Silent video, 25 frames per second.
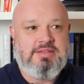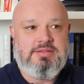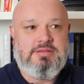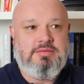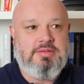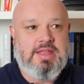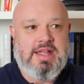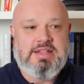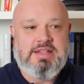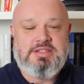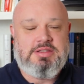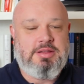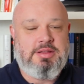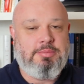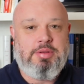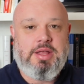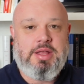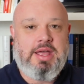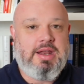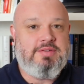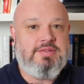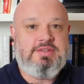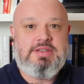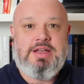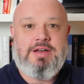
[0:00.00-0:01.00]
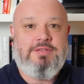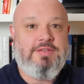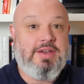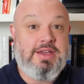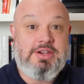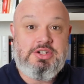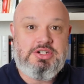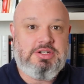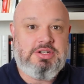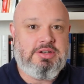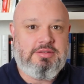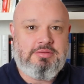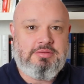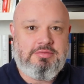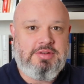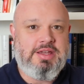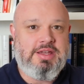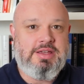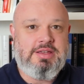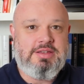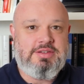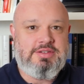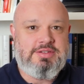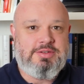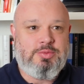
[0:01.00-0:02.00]
That's the plan of salvation,
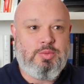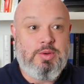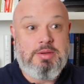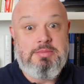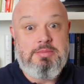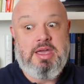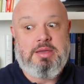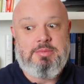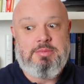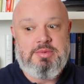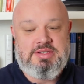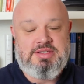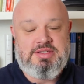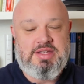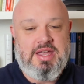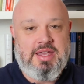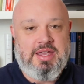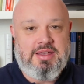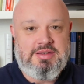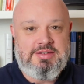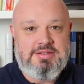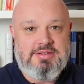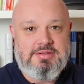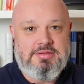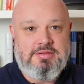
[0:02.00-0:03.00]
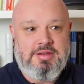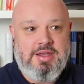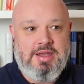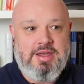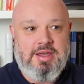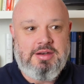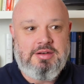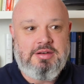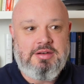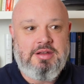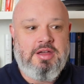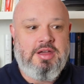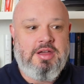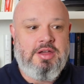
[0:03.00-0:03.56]
is we make mistakes and